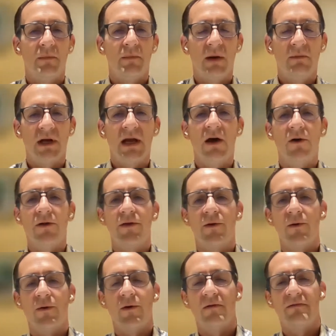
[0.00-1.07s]
public health
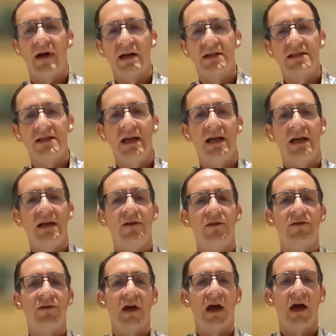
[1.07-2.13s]
or
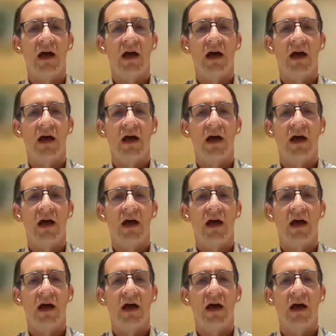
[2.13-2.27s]
vaccines